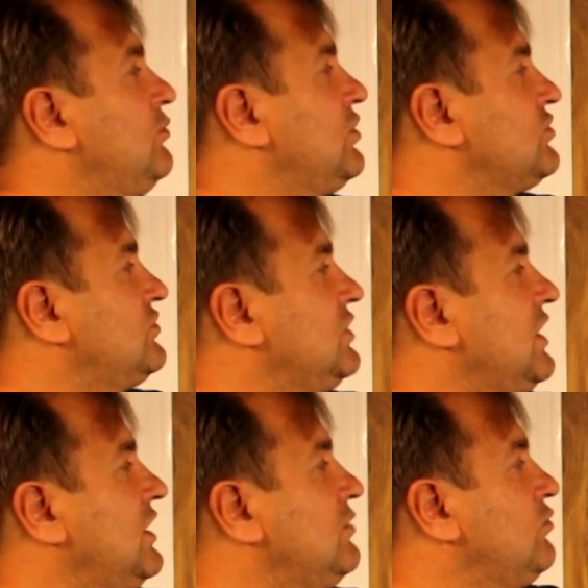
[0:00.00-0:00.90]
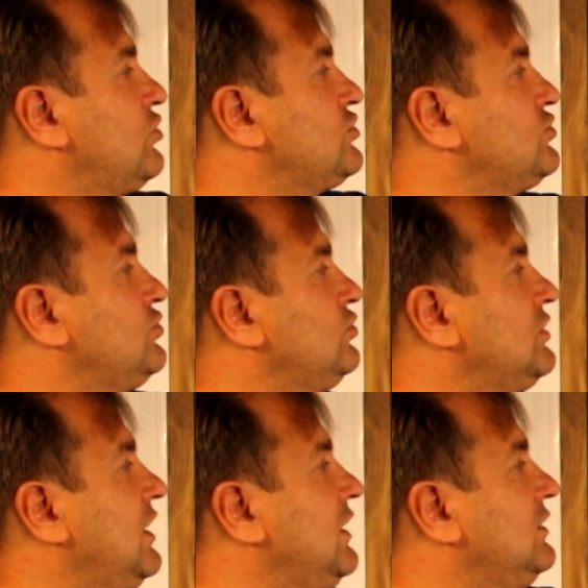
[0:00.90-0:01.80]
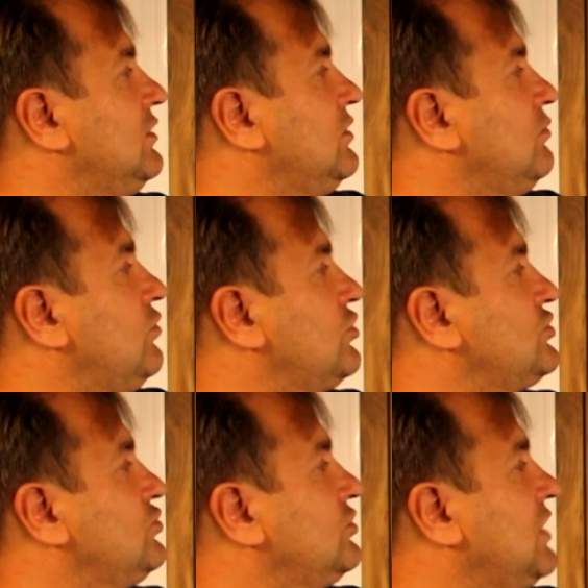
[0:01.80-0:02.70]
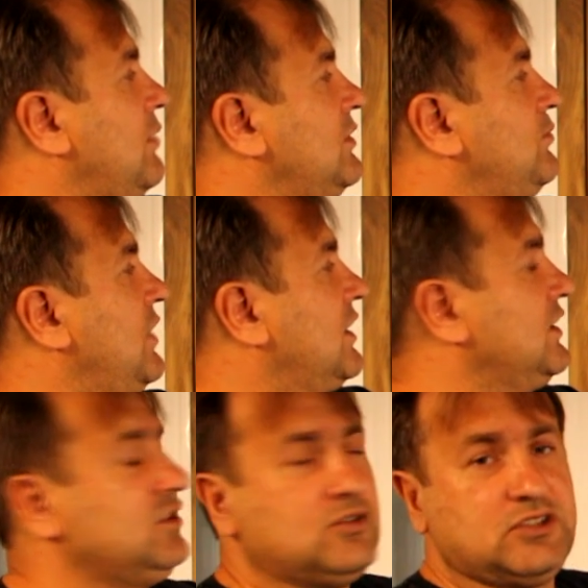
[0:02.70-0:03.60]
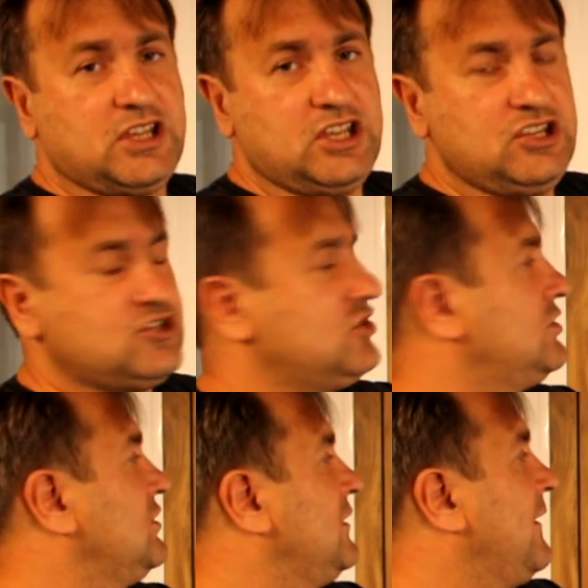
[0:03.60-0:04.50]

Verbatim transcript: because we're getting more soot and more soot coming back into the engine,